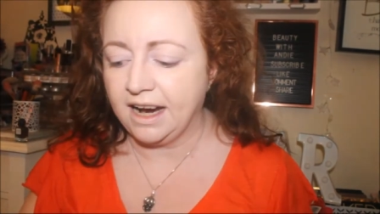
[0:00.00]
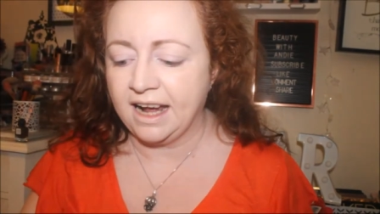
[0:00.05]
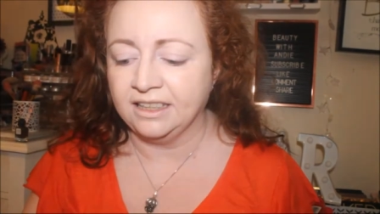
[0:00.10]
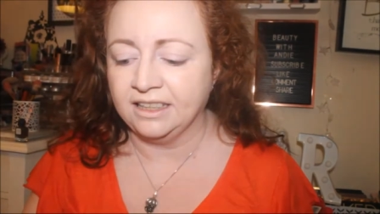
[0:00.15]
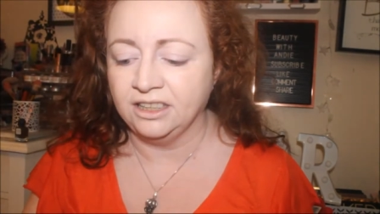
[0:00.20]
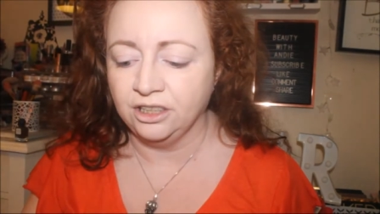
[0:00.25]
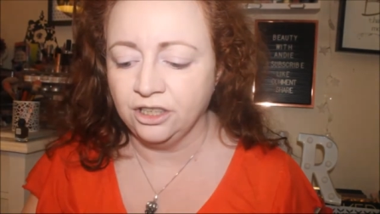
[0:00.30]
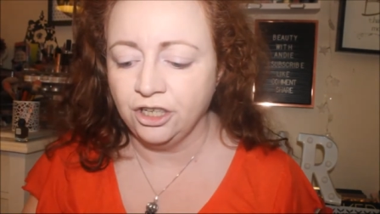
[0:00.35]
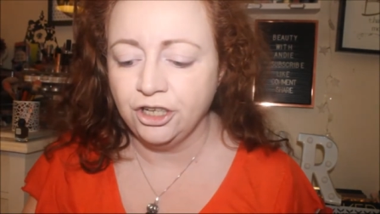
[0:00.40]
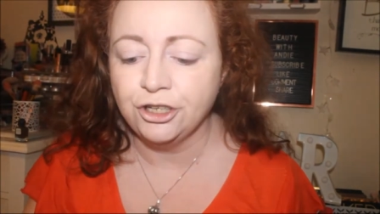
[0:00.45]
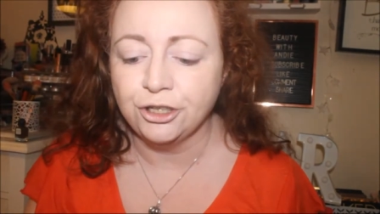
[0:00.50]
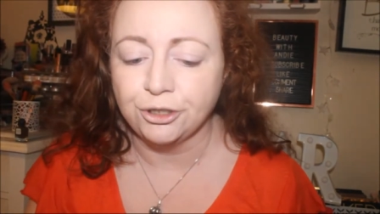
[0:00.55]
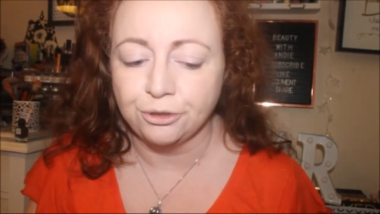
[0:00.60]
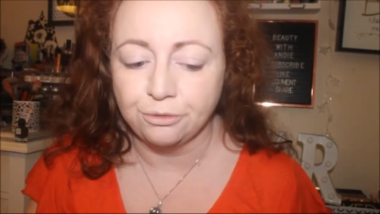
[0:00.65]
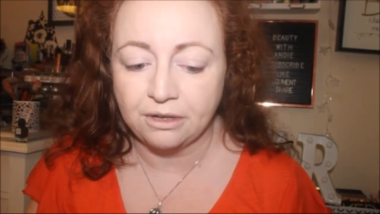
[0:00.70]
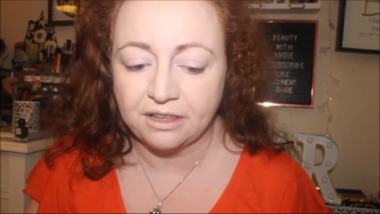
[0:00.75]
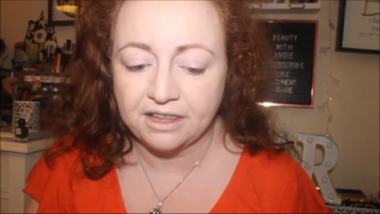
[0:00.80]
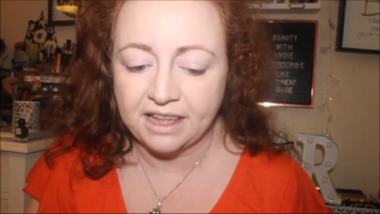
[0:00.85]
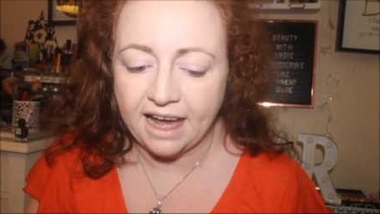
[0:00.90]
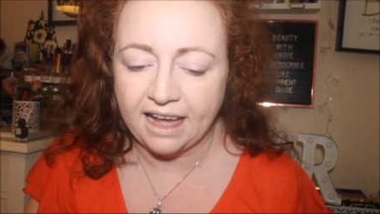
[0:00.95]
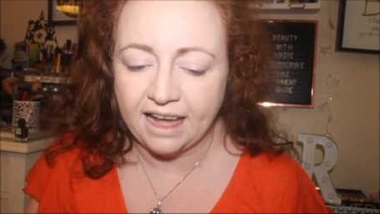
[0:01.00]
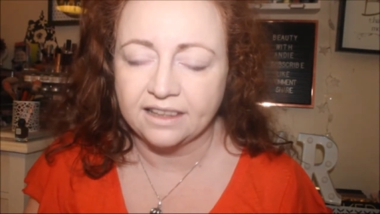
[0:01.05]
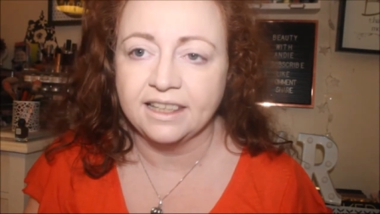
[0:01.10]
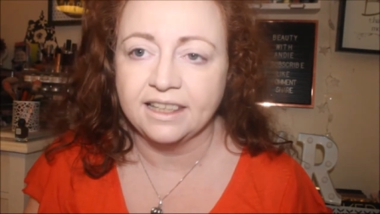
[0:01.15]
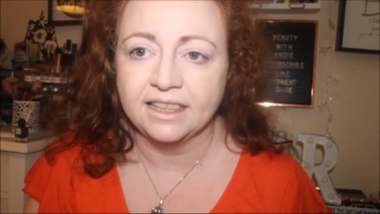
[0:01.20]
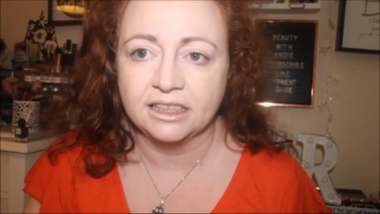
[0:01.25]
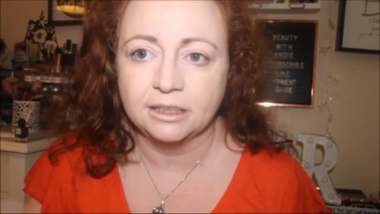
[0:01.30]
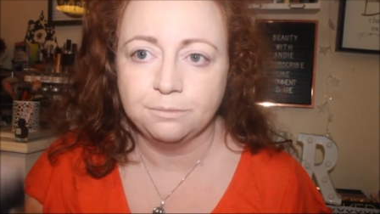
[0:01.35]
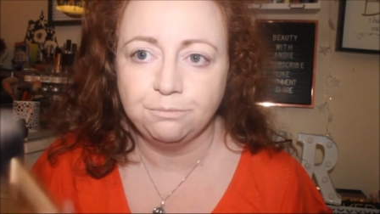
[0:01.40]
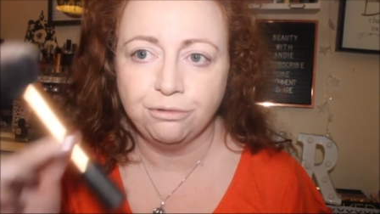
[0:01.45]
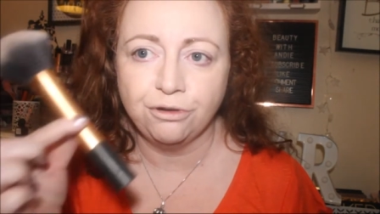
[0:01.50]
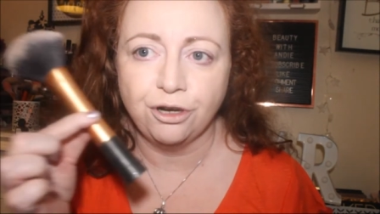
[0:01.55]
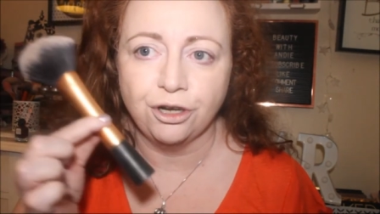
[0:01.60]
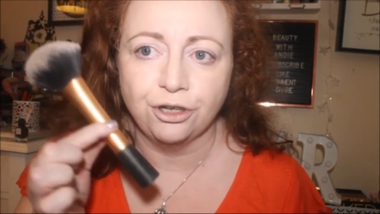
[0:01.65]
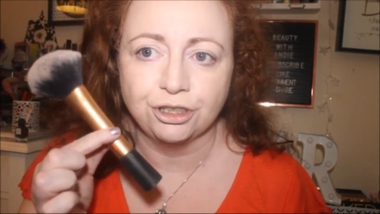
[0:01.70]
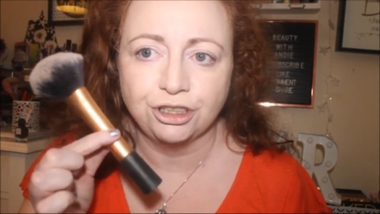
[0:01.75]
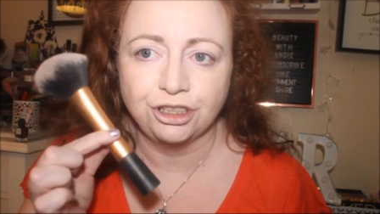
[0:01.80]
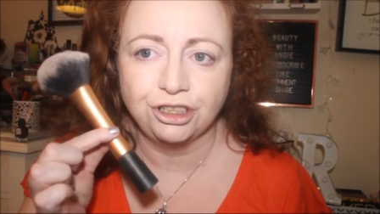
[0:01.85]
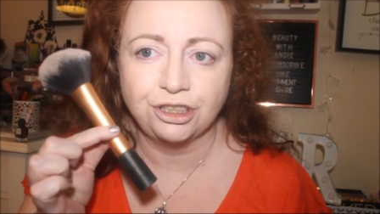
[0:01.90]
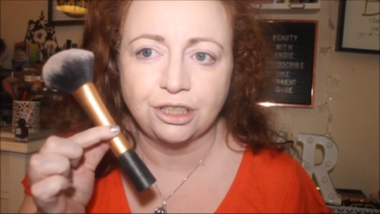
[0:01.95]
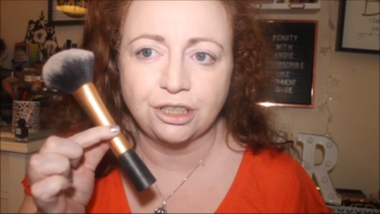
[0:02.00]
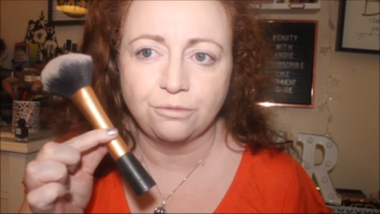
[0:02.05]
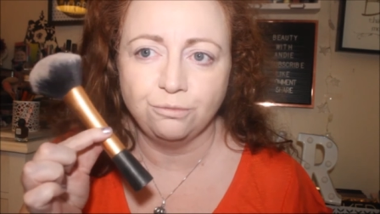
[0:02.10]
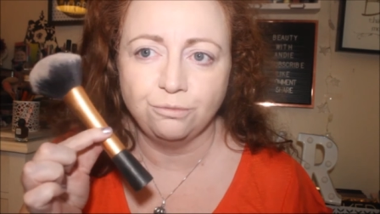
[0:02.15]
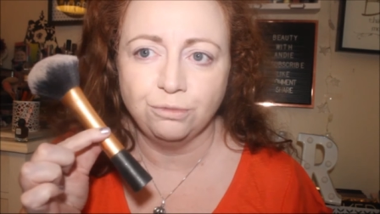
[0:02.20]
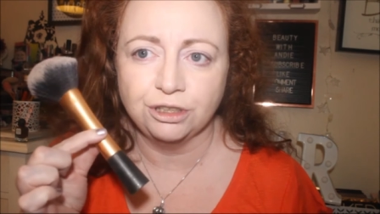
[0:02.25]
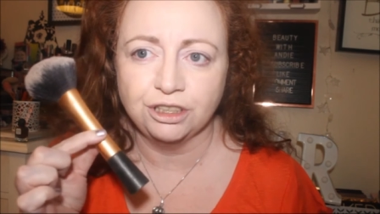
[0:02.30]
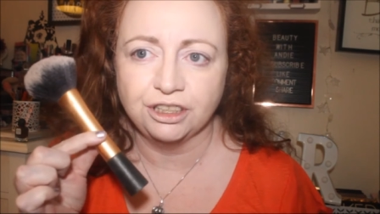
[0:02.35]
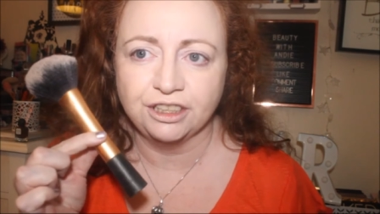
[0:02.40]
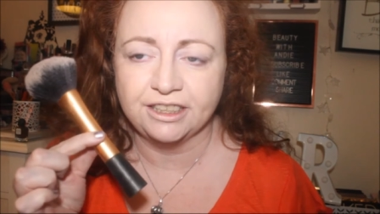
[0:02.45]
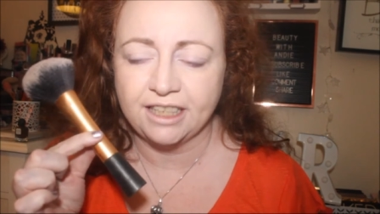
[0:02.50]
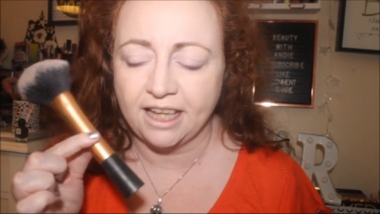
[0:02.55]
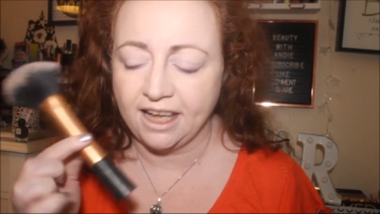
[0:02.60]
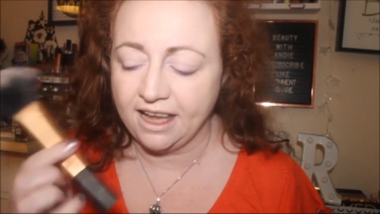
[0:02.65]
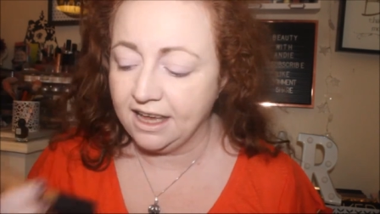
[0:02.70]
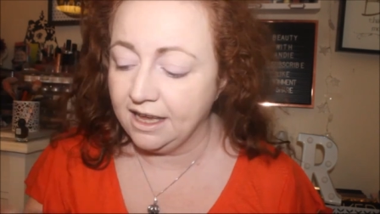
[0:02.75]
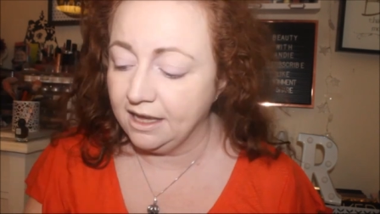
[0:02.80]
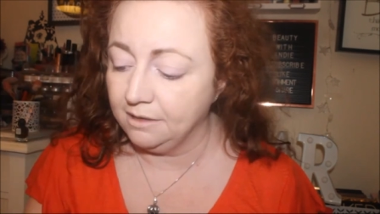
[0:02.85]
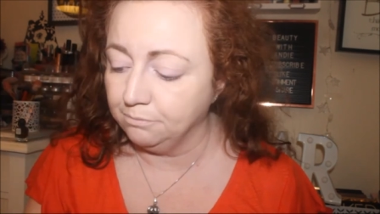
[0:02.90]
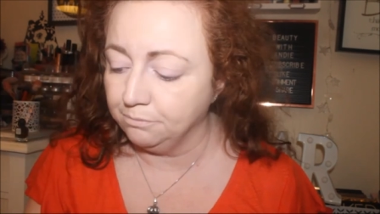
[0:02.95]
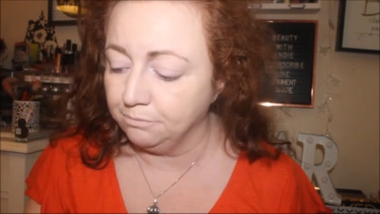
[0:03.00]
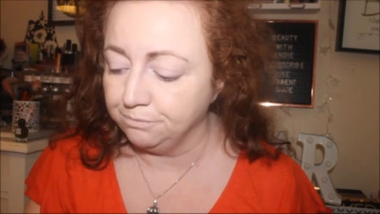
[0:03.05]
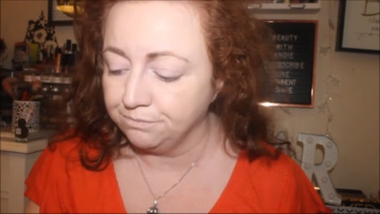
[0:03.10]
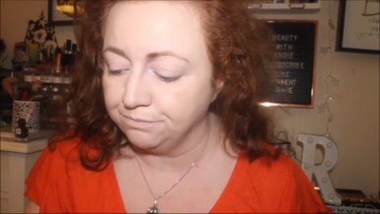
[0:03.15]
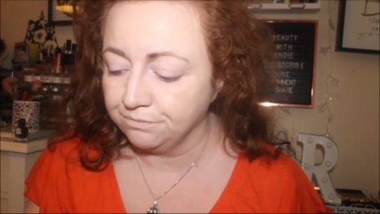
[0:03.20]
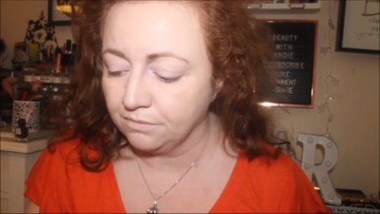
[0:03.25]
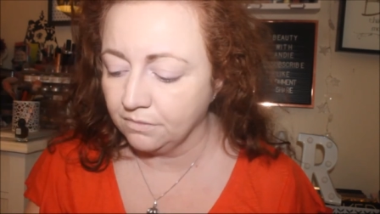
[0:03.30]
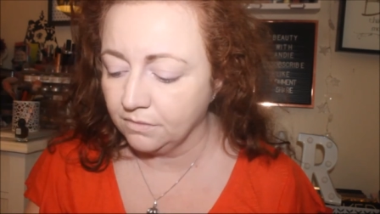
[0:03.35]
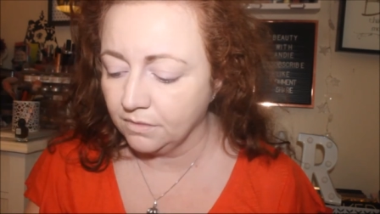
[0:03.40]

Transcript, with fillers: I knew that this brush was... Um,